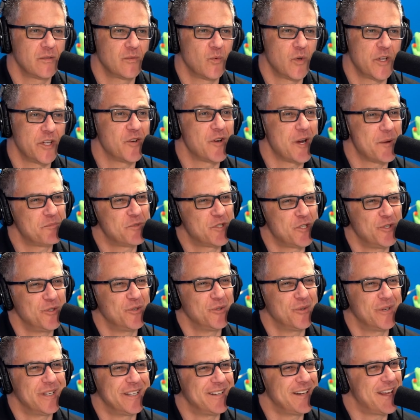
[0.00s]
what you're up
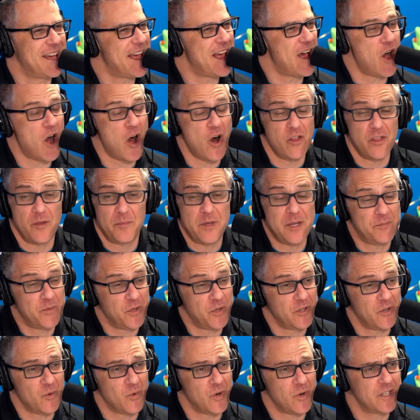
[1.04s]
to and all the
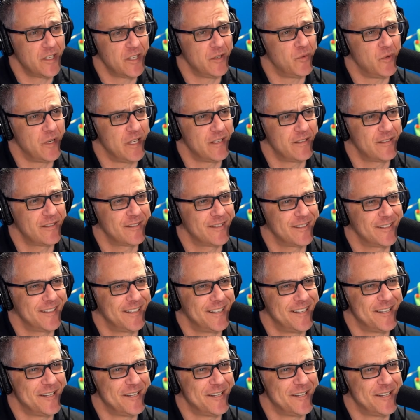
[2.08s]
people you're working with.